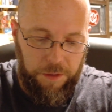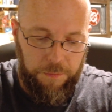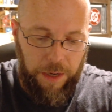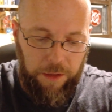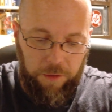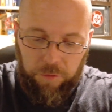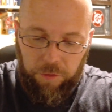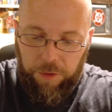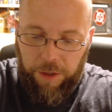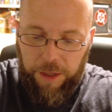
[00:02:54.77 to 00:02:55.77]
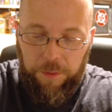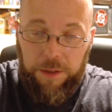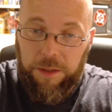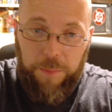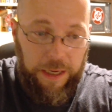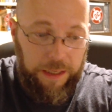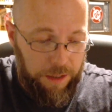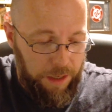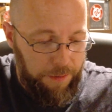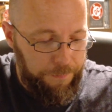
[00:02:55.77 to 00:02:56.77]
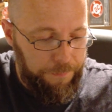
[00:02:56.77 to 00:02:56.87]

Probably look really great once it's painted up.